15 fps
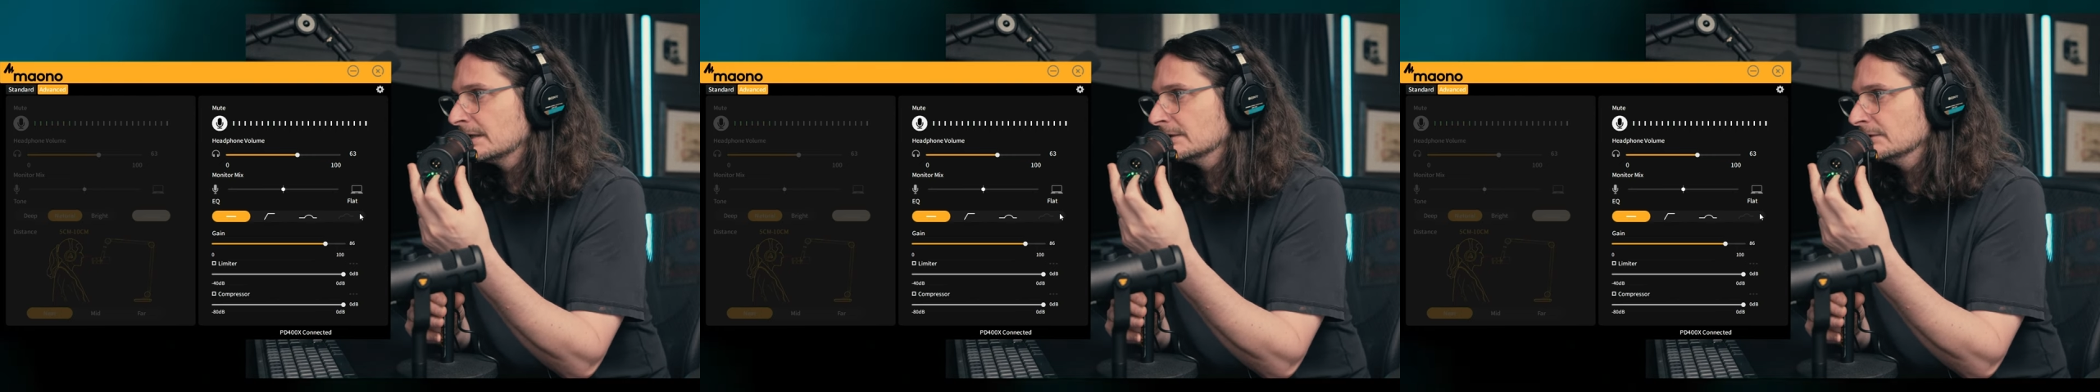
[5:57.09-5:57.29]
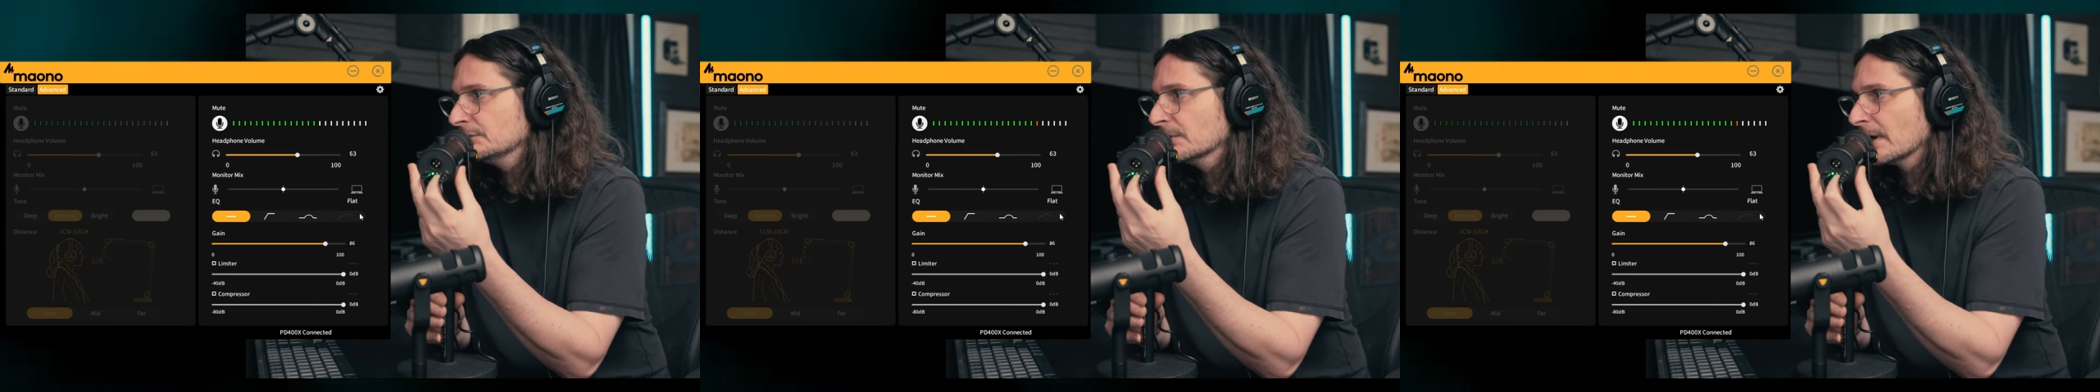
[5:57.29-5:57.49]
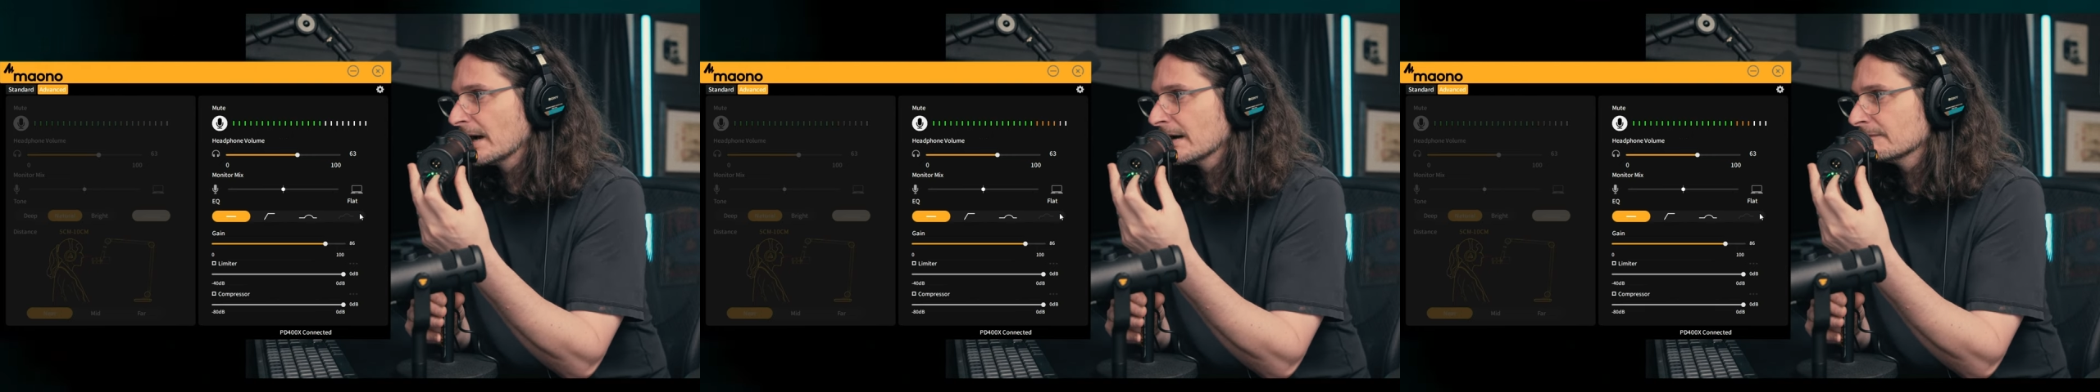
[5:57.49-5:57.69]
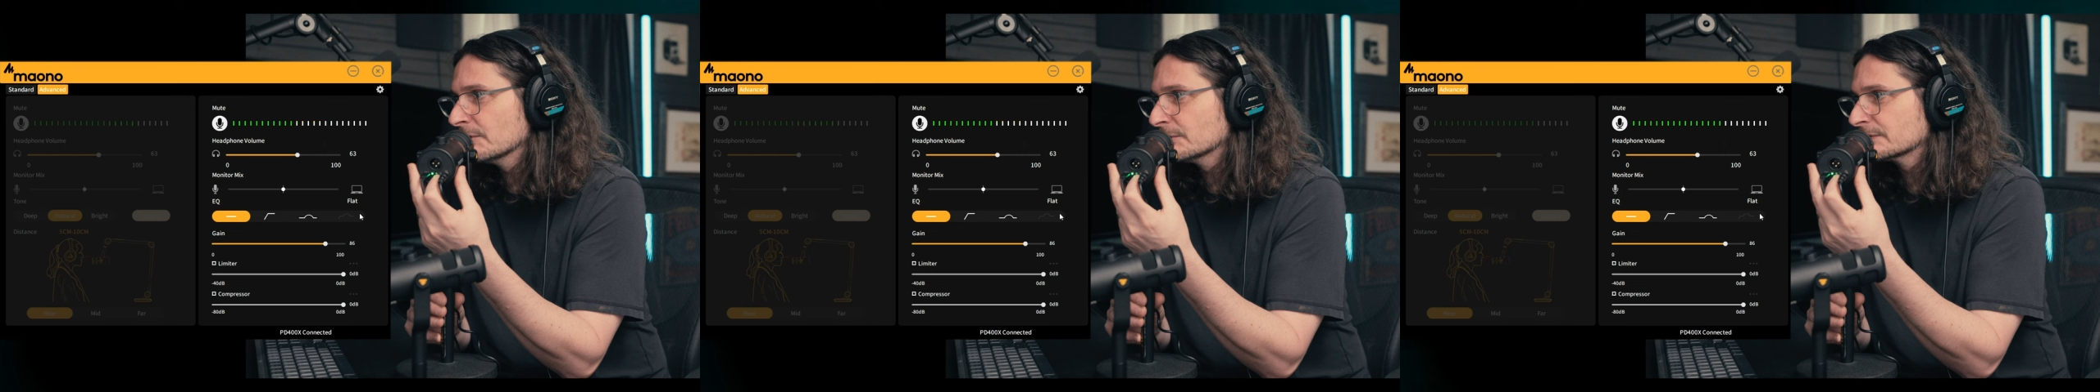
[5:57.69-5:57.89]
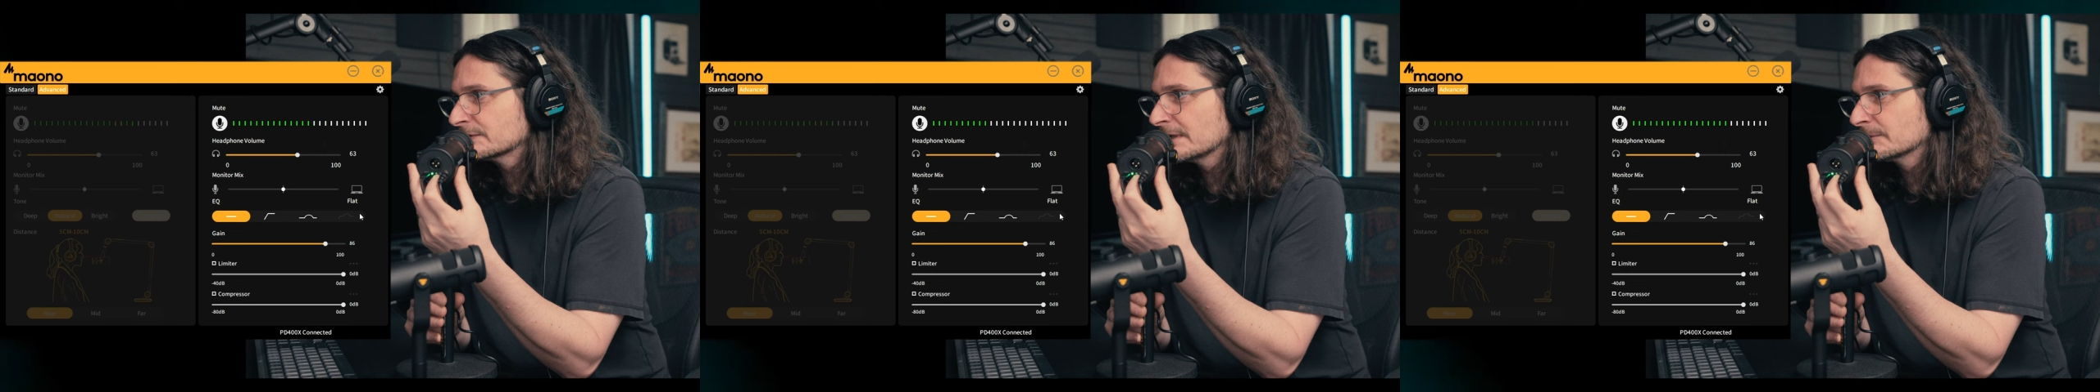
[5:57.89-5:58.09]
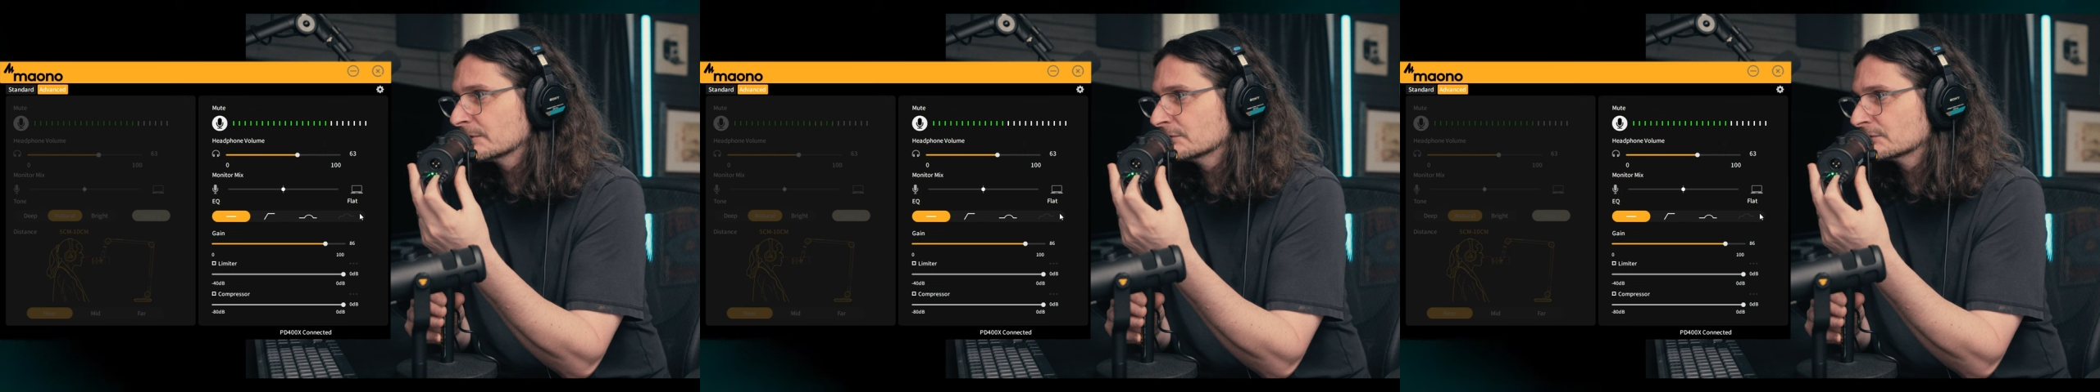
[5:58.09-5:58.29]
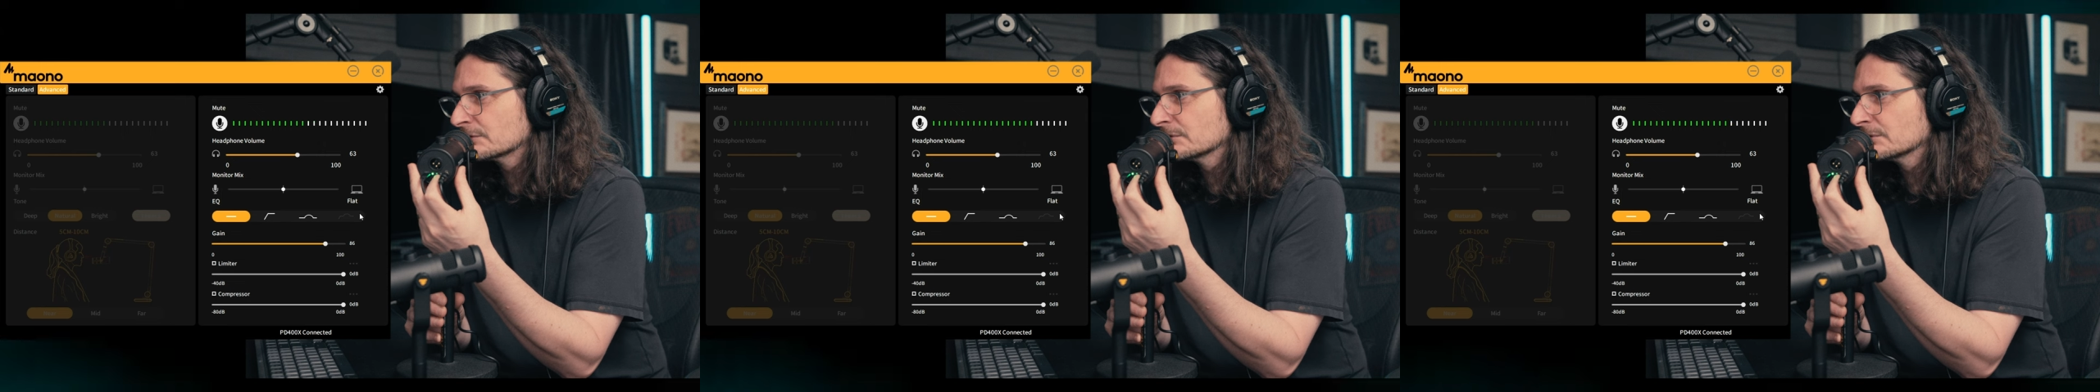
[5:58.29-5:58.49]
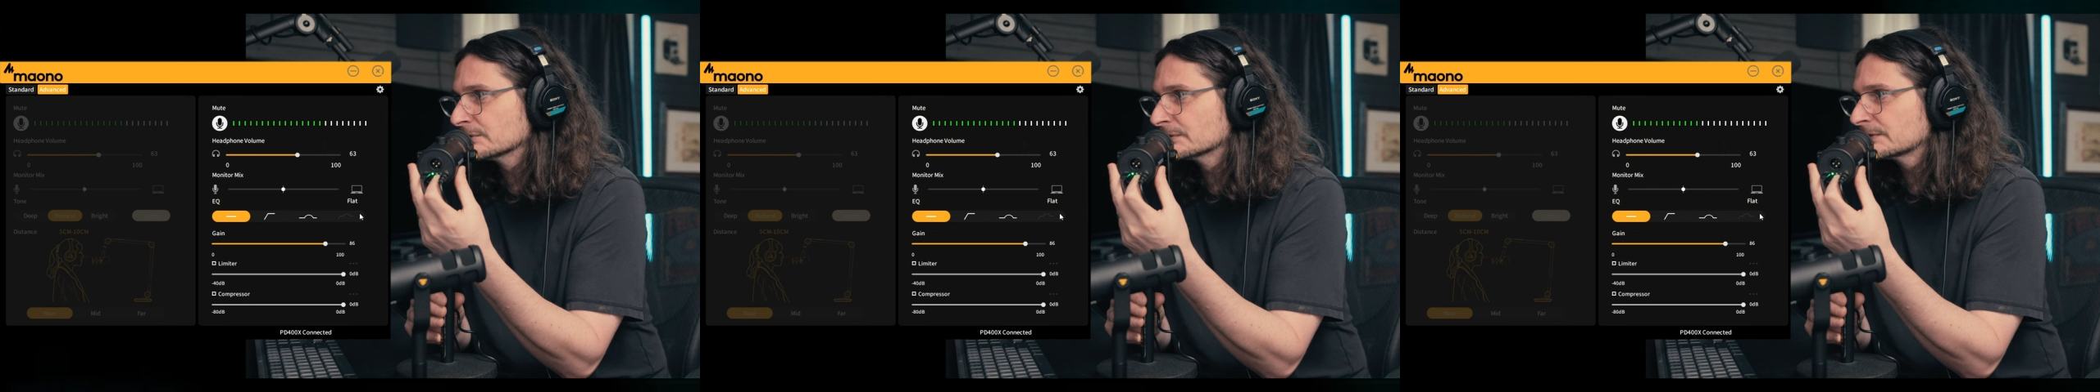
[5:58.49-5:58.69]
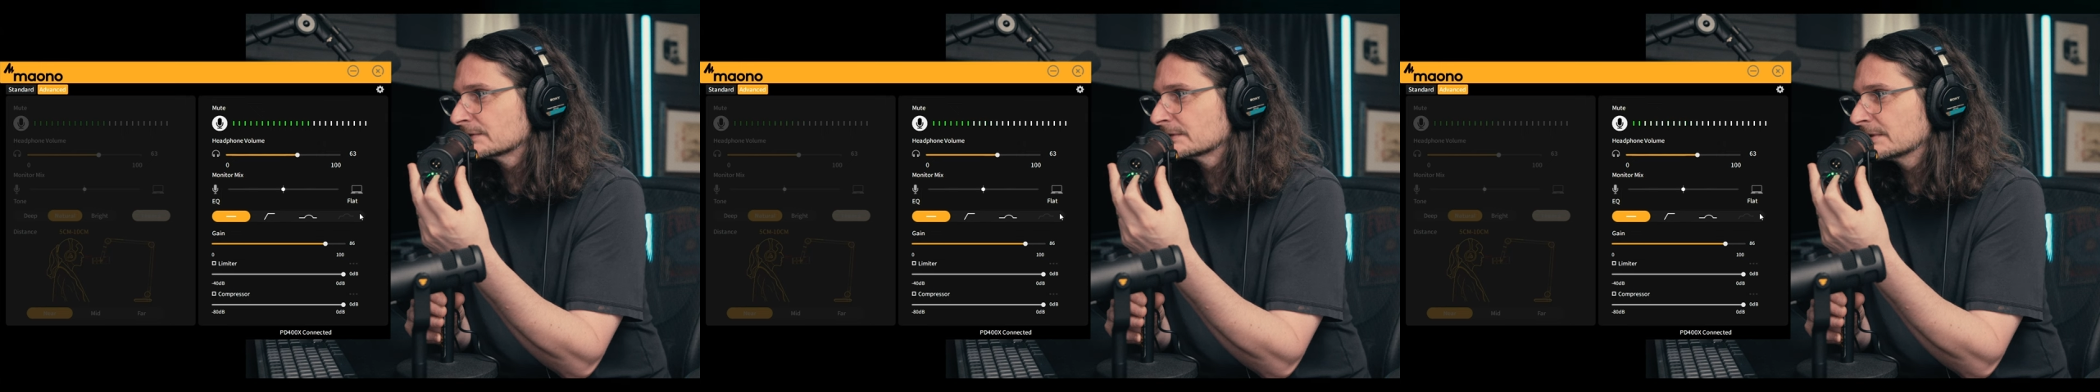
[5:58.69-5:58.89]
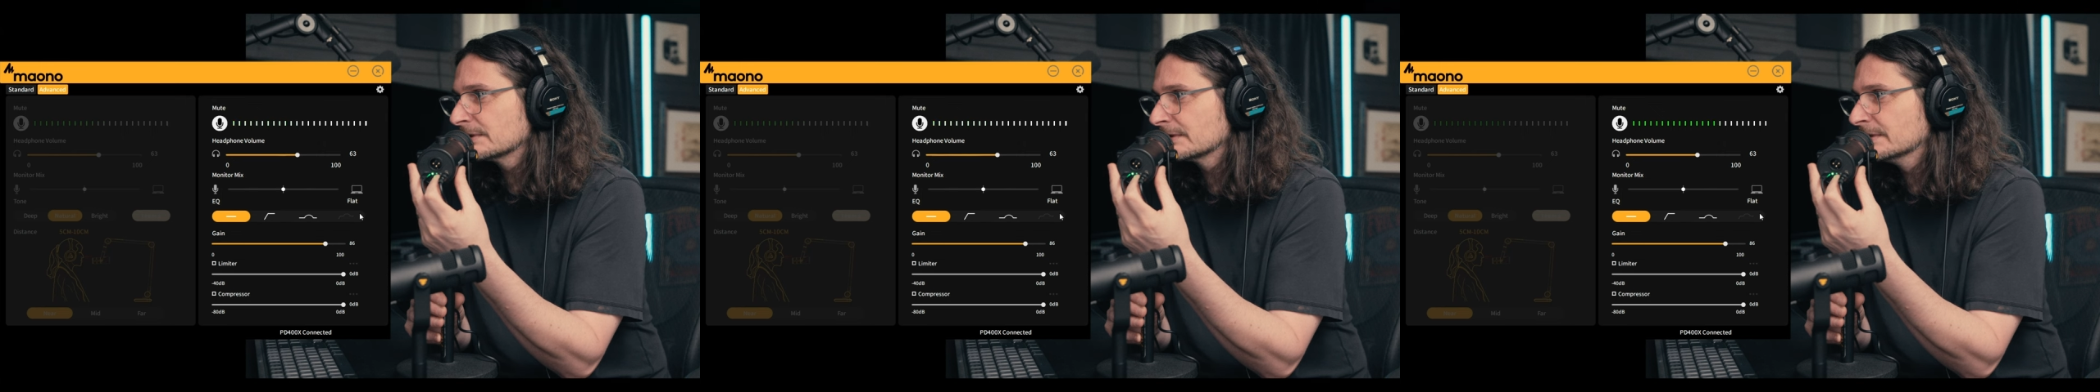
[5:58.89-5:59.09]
you have those same controls